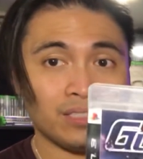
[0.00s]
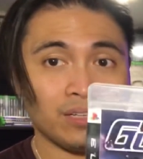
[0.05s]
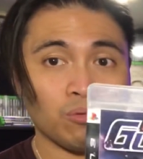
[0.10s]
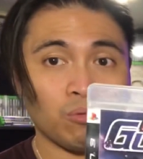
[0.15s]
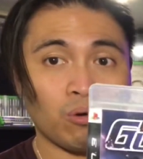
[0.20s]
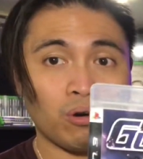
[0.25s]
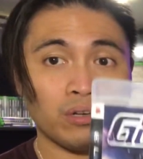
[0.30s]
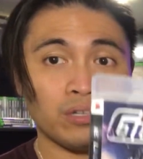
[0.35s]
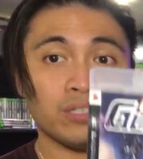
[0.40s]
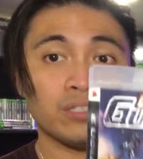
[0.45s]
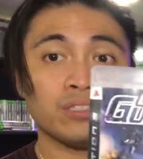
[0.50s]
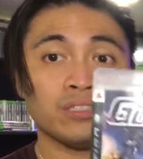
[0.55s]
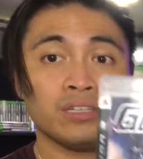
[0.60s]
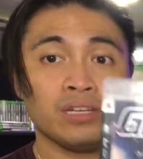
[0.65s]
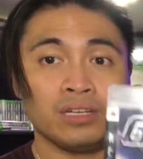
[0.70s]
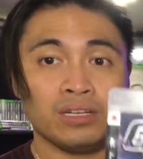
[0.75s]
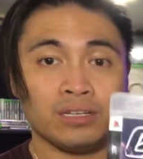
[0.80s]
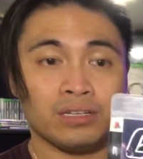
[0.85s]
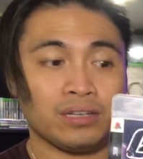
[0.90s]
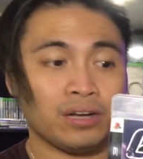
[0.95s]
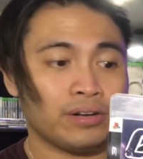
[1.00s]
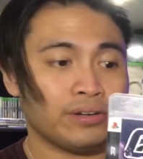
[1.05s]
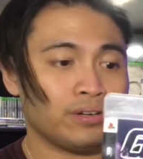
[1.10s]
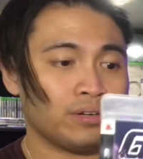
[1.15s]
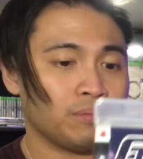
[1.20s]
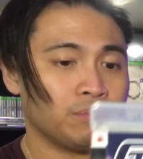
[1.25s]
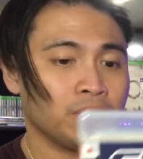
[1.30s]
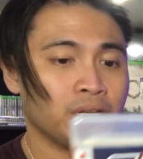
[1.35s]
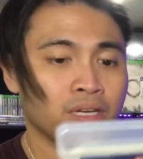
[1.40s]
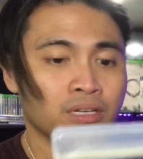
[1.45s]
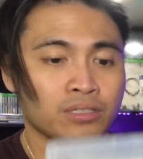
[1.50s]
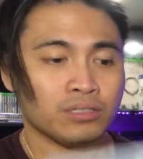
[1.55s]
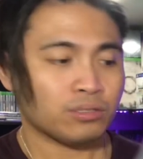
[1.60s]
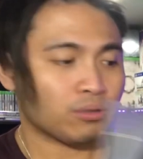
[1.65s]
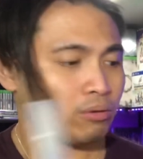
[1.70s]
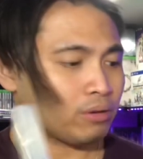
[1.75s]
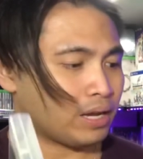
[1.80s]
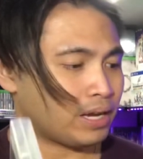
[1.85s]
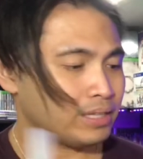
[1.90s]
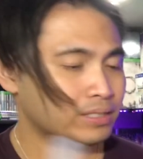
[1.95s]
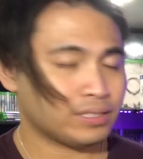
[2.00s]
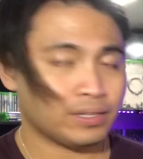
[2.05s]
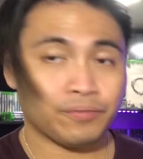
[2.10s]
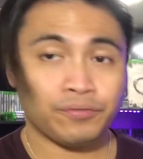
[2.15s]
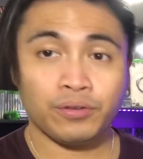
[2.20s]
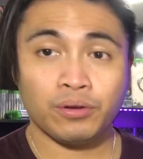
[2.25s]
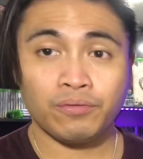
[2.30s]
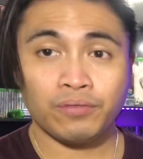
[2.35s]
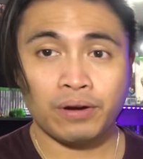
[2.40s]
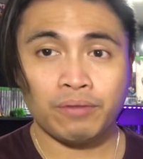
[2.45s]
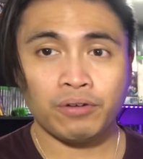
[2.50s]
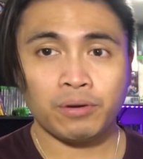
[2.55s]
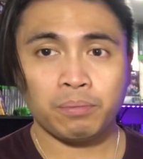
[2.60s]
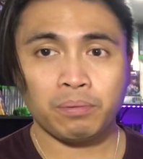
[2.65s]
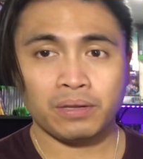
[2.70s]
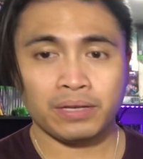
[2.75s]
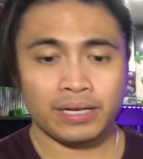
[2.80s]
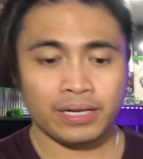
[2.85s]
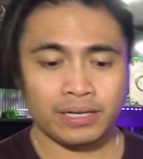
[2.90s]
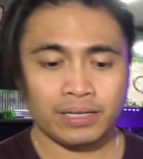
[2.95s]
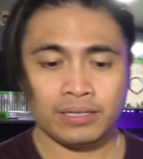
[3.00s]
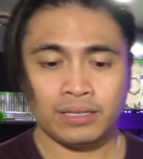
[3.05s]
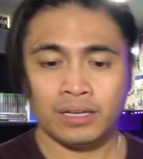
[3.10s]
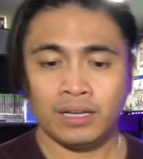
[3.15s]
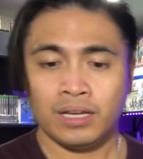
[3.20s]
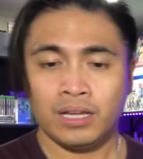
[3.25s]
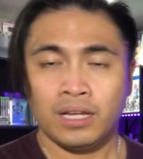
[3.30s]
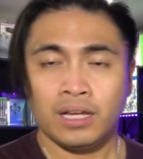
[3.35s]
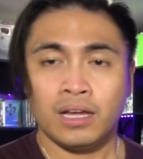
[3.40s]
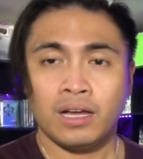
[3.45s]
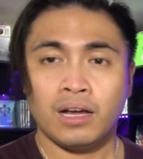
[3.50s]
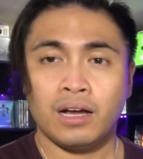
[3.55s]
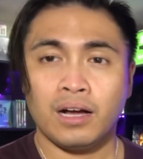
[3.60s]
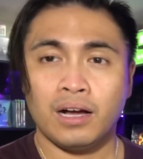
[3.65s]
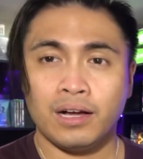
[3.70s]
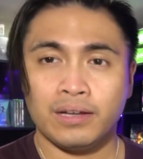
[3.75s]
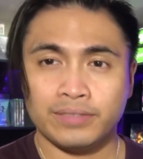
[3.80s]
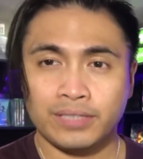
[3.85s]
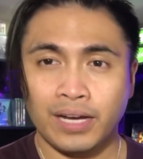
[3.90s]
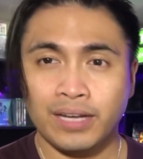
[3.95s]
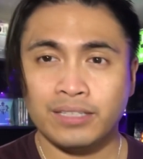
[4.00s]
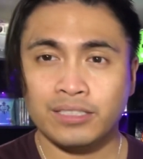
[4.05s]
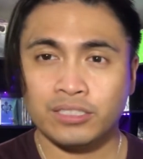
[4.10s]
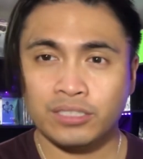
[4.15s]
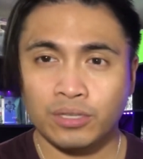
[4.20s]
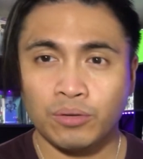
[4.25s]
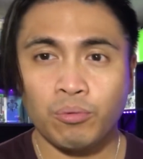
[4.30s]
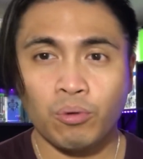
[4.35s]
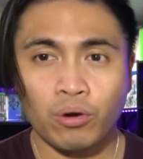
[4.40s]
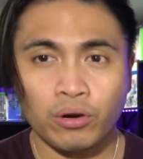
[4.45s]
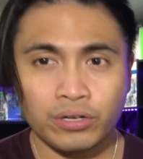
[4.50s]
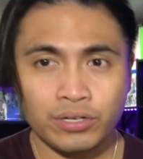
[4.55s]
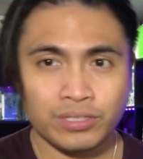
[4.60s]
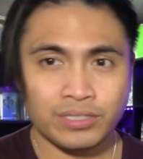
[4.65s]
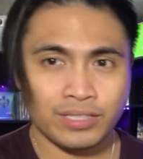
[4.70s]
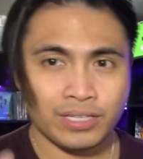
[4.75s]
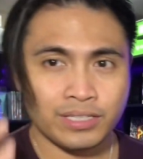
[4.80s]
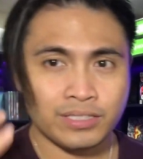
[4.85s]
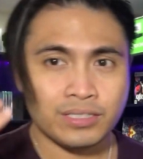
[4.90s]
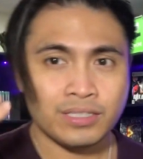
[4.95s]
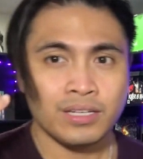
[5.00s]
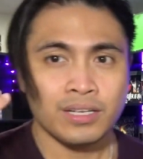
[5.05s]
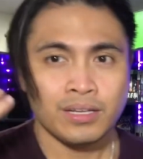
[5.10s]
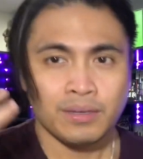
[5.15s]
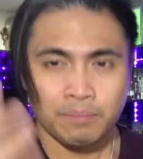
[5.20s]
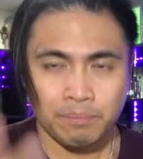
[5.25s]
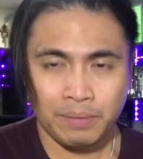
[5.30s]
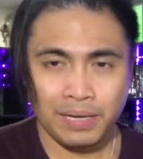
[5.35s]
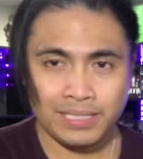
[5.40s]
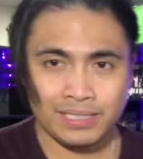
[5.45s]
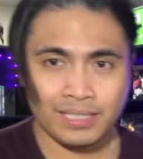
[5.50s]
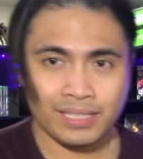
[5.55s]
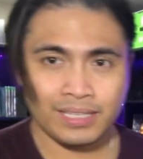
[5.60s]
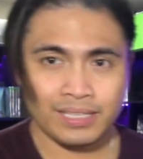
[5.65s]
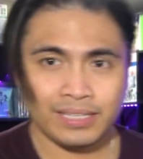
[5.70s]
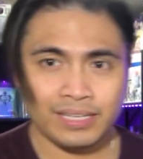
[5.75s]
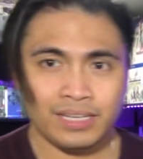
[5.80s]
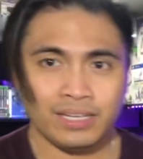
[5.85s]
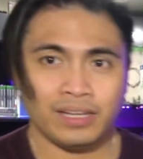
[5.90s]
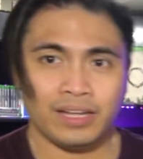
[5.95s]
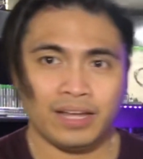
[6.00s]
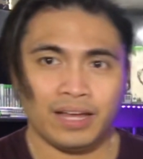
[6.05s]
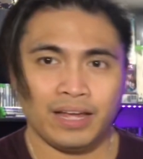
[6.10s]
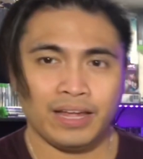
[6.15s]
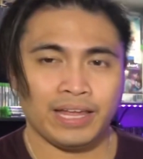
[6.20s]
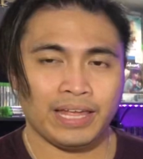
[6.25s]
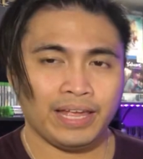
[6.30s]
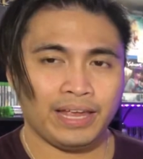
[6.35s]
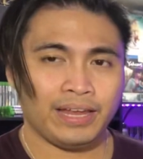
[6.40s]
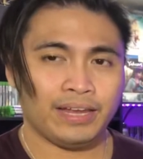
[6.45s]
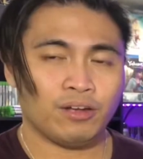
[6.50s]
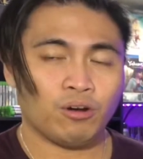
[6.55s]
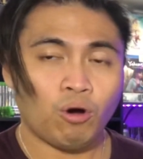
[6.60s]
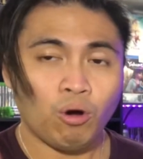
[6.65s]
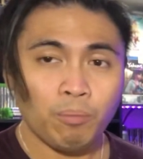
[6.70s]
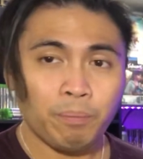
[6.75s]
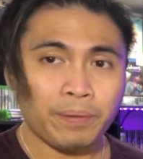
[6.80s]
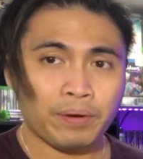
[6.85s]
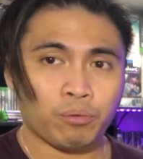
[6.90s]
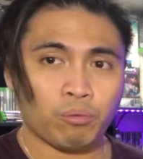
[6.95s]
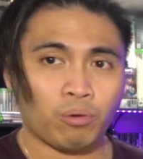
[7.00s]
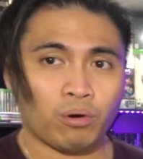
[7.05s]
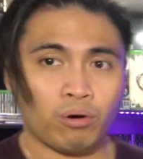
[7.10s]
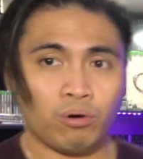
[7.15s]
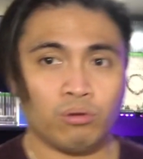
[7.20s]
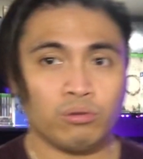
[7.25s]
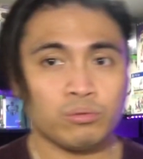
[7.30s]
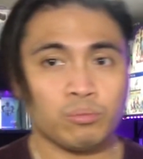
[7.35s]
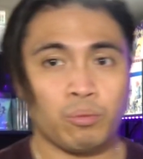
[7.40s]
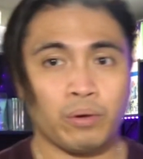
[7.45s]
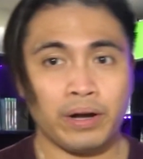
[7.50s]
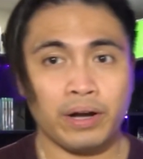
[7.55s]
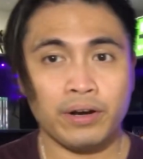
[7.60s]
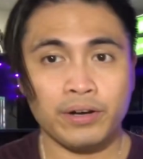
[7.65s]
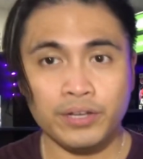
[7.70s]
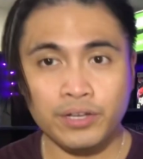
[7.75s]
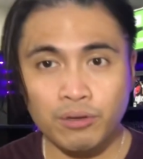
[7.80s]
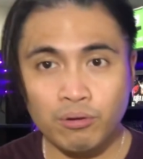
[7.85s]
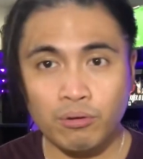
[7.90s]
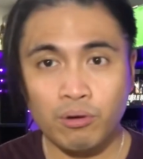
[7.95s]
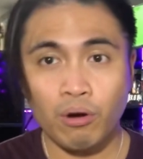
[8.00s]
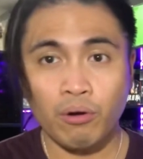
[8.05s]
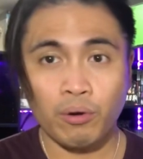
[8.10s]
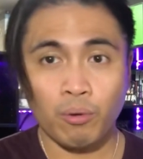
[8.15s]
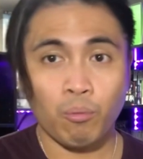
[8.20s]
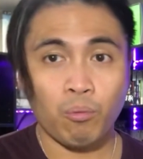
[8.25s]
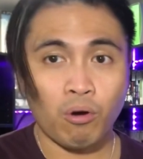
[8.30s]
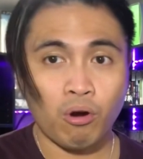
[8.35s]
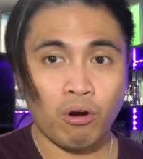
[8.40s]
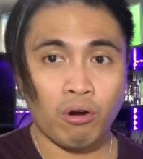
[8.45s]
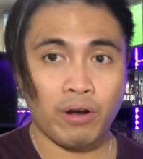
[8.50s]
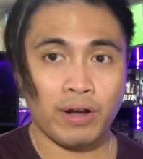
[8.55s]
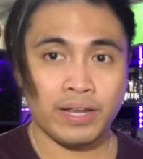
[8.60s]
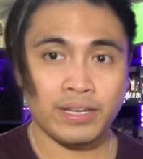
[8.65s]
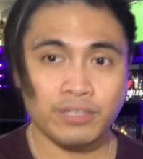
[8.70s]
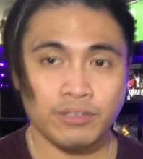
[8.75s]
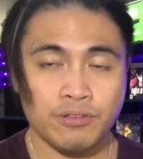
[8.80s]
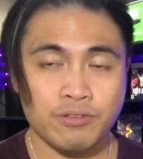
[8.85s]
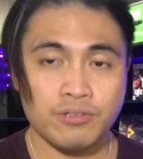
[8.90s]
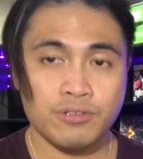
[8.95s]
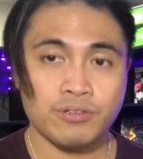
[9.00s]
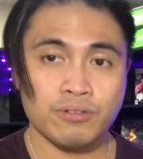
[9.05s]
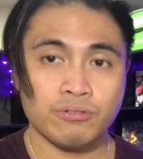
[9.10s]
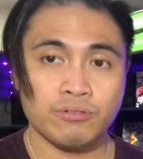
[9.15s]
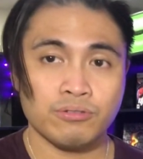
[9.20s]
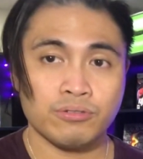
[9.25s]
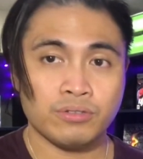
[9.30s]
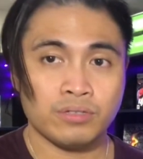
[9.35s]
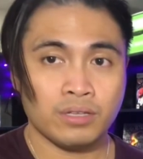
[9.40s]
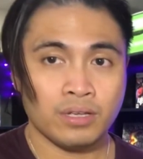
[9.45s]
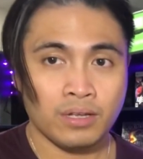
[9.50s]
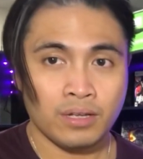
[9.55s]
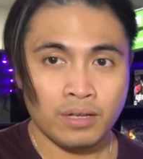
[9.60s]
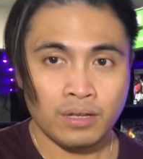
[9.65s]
Warriors Gundam. So guys, if you've ever played Dynasty Warriors, it's basically a open world where you go to war and you use,